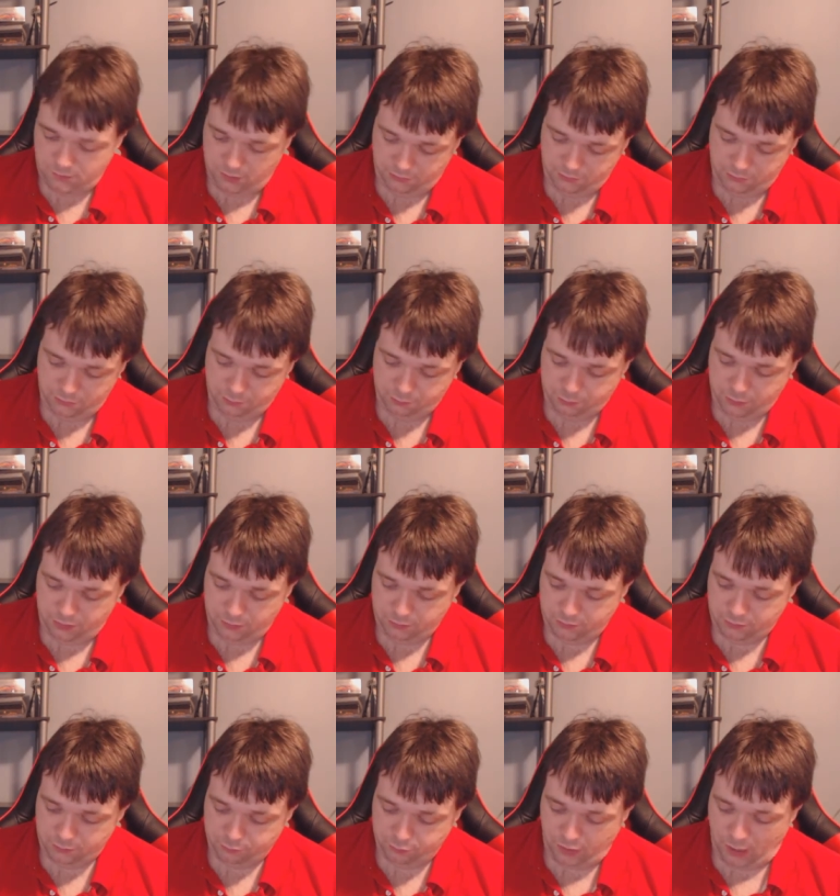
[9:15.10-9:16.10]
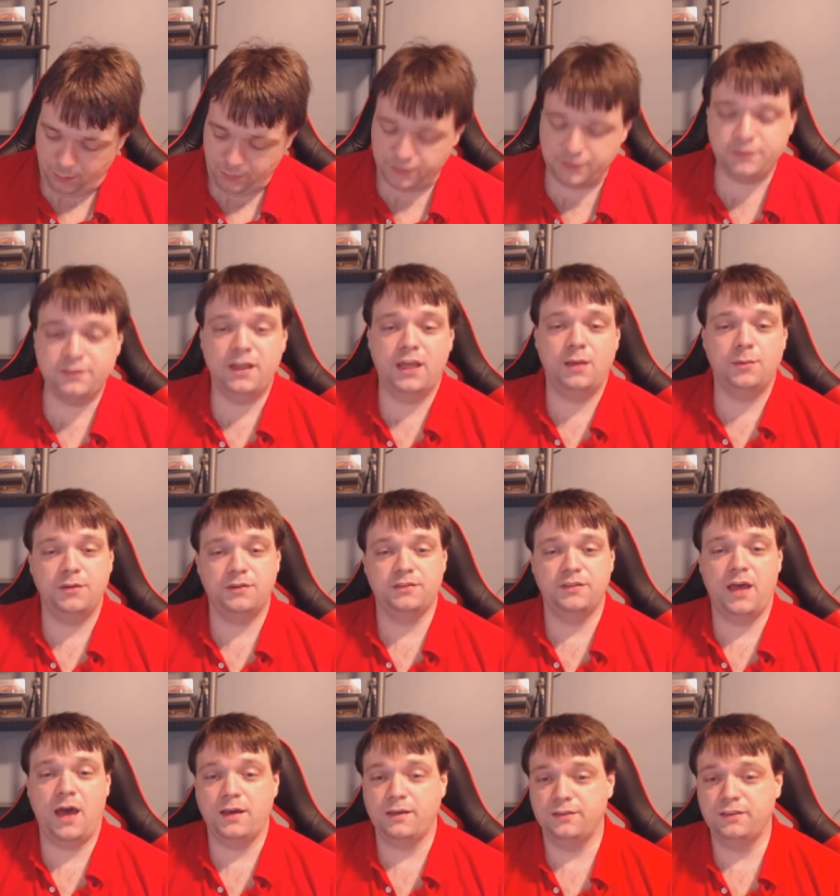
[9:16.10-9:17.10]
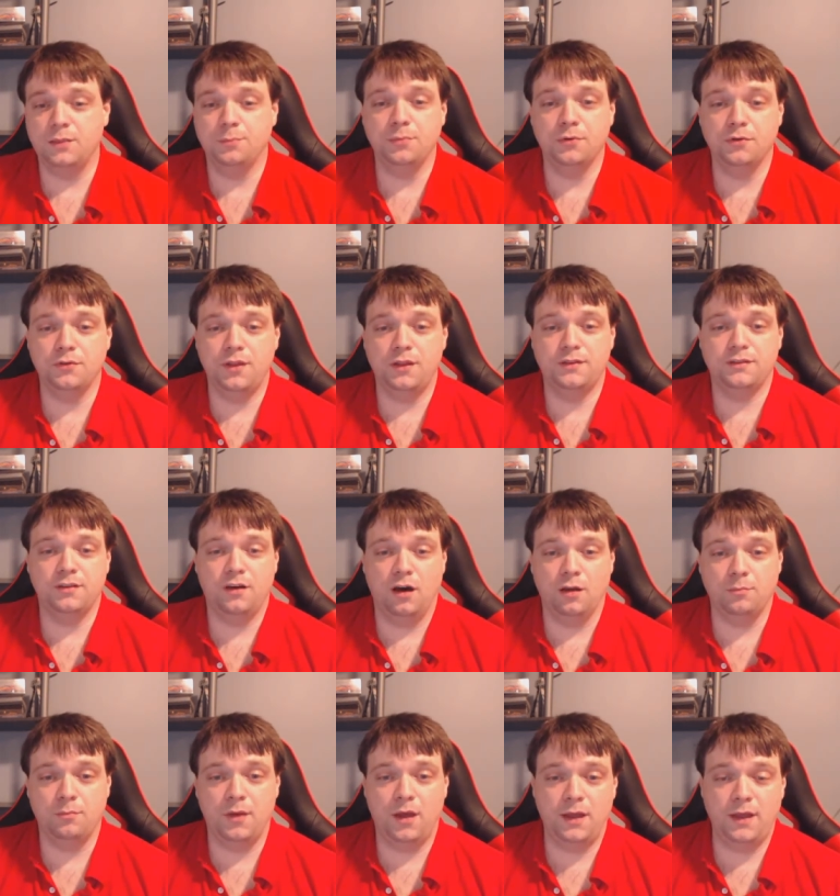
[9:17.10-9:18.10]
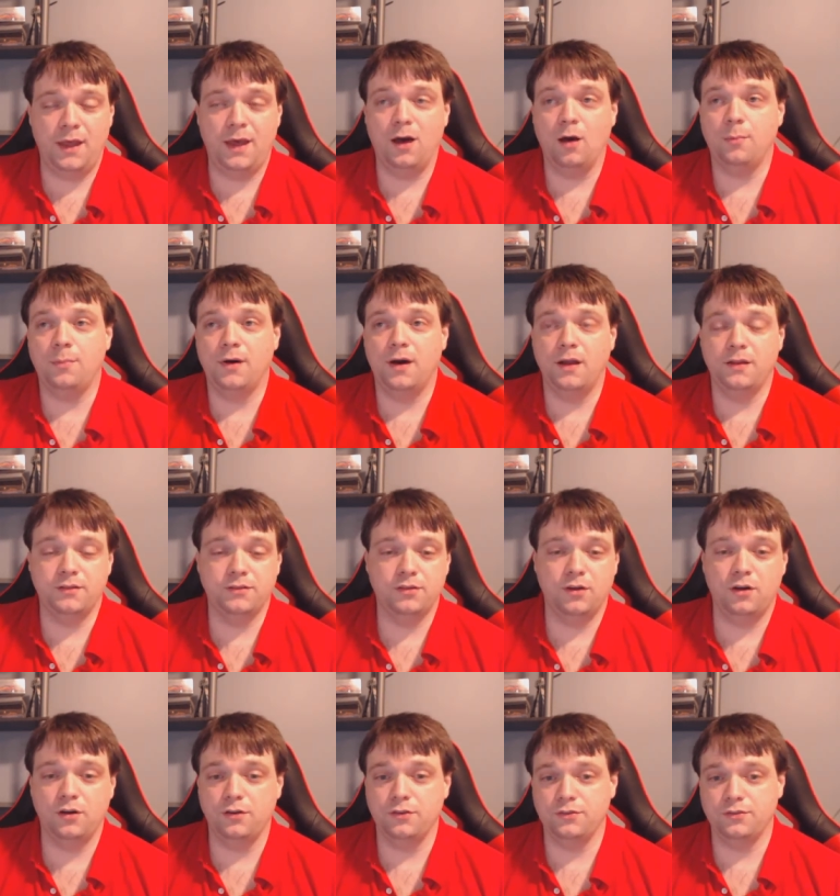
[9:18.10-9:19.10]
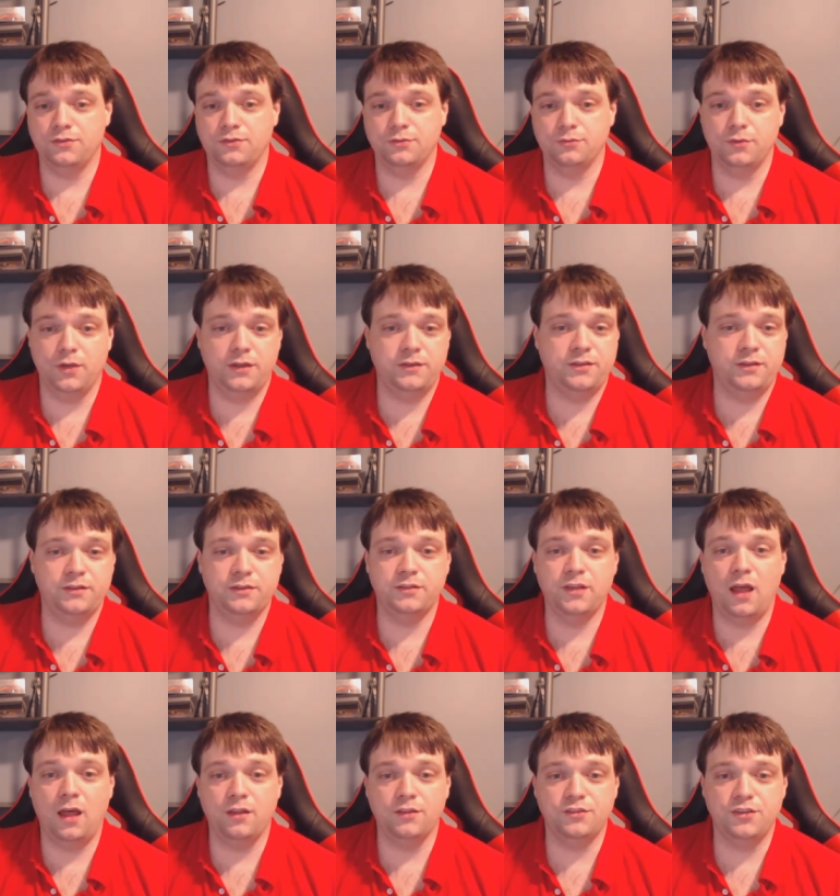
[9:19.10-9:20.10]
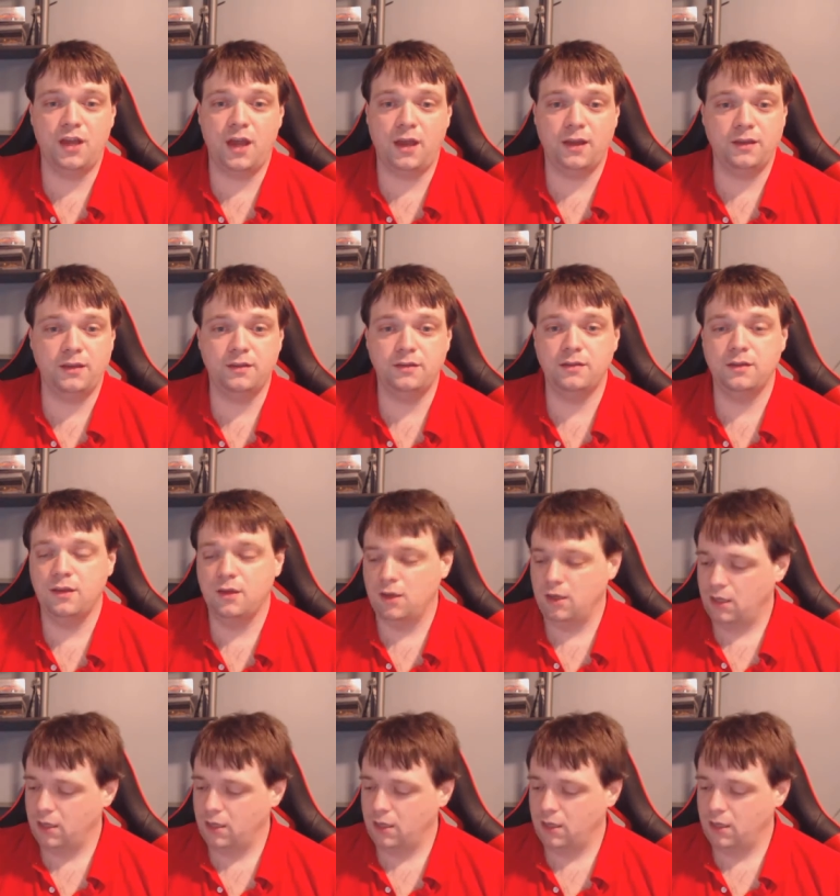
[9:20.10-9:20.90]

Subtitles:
This is probably the same exact zipper that's on my Alpine Stars racing style jacket.